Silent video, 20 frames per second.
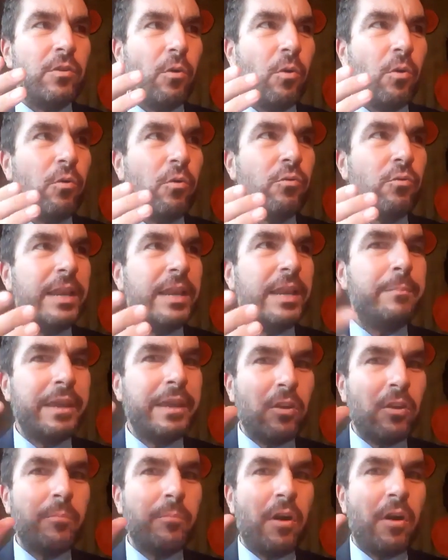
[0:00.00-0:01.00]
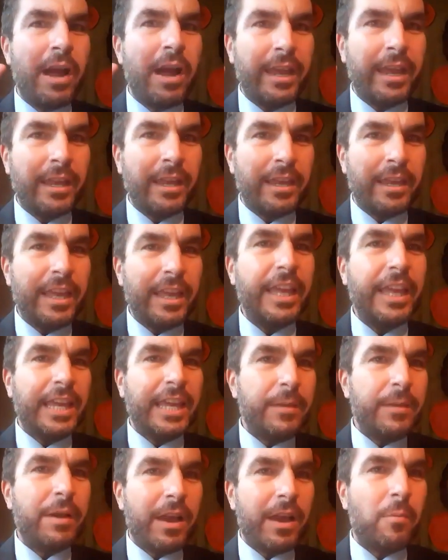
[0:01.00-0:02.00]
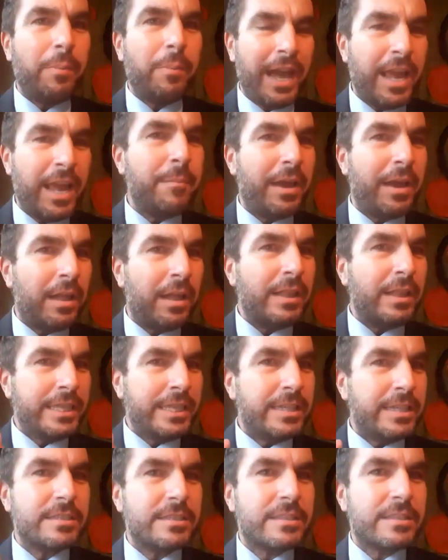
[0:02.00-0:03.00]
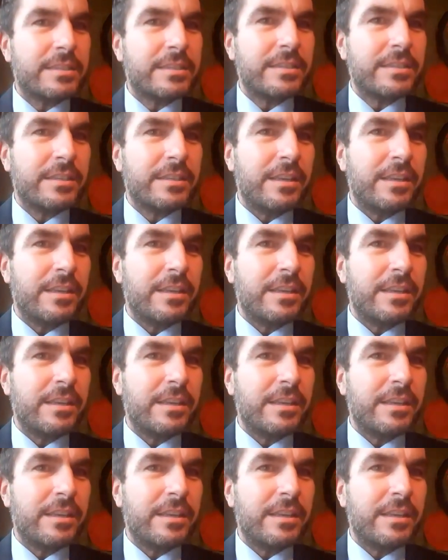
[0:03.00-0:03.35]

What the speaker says: already be on my email Paymail list.